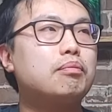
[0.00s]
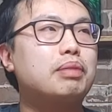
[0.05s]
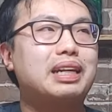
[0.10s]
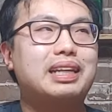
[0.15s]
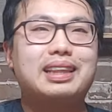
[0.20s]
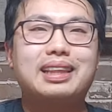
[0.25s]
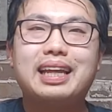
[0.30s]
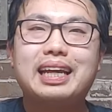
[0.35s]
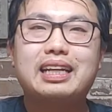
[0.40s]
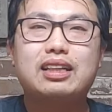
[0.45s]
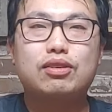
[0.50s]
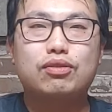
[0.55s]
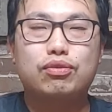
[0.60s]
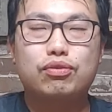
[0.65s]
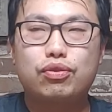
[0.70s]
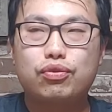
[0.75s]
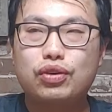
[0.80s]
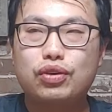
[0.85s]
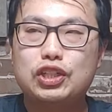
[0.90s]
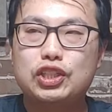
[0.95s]
But I like the
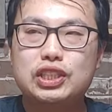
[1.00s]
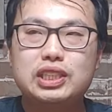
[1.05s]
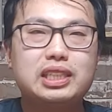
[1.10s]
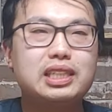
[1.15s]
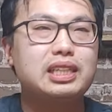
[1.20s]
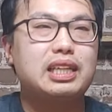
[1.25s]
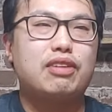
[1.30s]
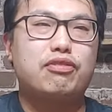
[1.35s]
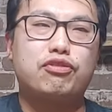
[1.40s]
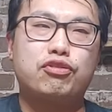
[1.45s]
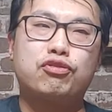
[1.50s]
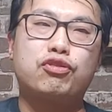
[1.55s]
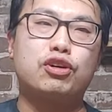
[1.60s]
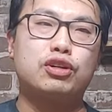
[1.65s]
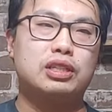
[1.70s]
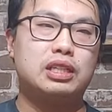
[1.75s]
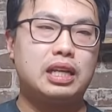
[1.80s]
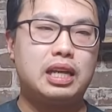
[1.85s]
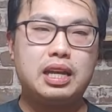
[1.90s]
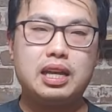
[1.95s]
freshness. Say that
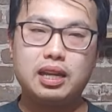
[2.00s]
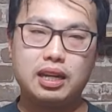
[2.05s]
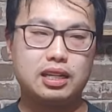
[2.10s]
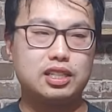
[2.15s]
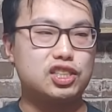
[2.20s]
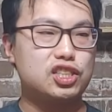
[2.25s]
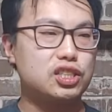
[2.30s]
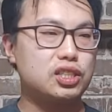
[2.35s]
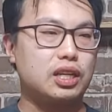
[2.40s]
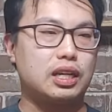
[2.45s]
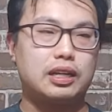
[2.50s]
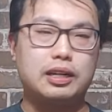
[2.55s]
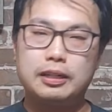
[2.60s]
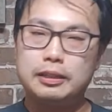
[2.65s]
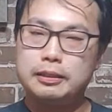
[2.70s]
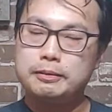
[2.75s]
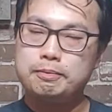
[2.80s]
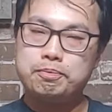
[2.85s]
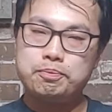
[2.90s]
first hit is just like